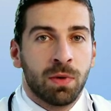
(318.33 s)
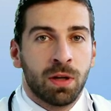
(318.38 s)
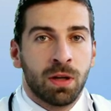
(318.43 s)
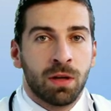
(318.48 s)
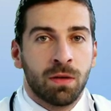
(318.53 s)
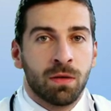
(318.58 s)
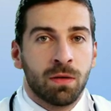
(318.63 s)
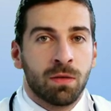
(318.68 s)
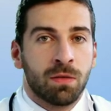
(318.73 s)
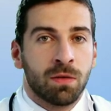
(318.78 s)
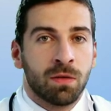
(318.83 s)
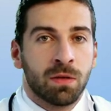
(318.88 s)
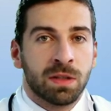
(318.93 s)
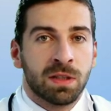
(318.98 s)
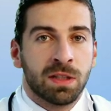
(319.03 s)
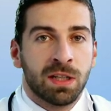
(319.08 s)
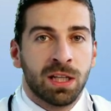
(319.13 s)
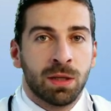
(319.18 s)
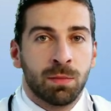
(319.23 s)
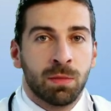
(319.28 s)
hose.
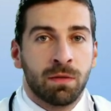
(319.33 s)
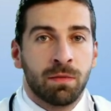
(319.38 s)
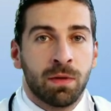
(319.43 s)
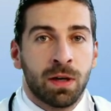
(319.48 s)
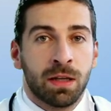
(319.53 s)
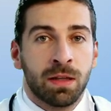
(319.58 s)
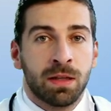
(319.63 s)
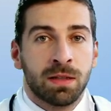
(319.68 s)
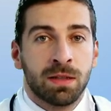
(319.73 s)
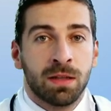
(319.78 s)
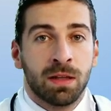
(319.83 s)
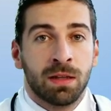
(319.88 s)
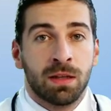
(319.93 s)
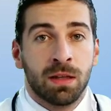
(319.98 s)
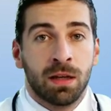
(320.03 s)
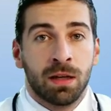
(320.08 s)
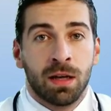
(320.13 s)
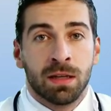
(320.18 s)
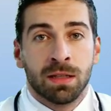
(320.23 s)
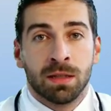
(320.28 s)
Once the
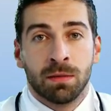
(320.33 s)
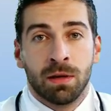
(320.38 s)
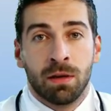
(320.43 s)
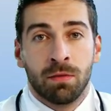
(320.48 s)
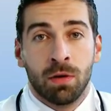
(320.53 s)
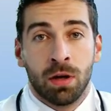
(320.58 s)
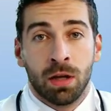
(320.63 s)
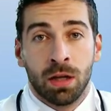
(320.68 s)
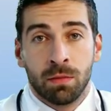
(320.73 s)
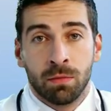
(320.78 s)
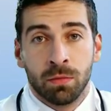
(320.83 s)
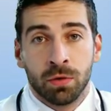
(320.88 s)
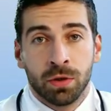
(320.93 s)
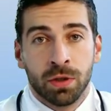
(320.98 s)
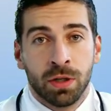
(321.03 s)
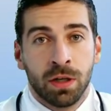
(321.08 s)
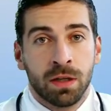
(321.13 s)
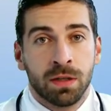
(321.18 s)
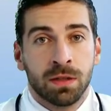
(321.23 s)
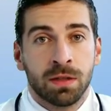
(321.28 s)
blood starts
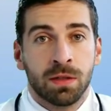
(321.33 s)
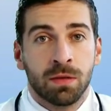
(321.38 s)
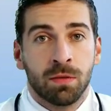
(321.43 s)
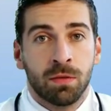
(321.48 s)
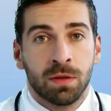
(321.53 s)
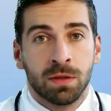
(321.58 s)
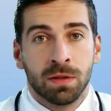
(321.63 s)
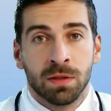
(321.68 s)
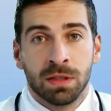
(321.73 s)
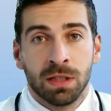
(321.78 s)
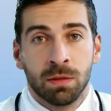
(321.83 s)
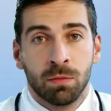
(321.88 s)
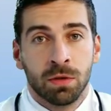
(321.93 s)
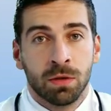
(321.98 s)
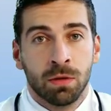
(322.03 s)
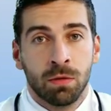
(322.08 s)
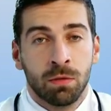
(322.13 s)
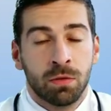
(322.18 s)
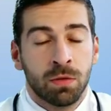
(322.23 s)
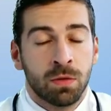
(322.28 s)
flowing freely,
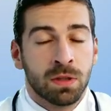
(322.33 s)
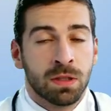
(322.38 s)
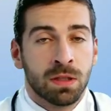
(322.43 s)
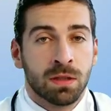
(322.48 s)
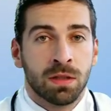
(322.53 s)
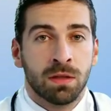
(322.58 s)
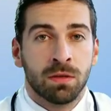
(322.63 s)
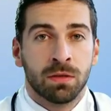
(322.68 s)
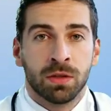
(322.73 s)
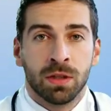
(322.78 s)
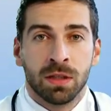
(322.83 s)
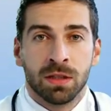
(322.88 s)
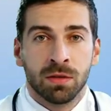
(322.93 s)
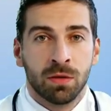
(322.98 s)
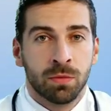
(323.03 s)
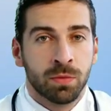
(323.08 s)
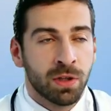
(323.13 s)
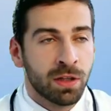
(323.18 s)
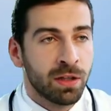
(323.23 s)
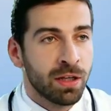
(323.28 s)
your muscles
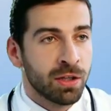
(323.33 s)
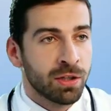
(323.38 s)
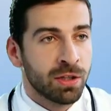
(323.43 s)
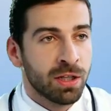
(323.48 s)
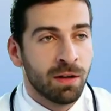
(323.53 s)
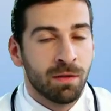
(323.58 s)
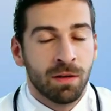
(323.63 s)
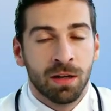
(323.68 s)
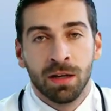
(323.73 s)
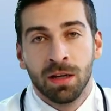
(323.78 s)
wake up,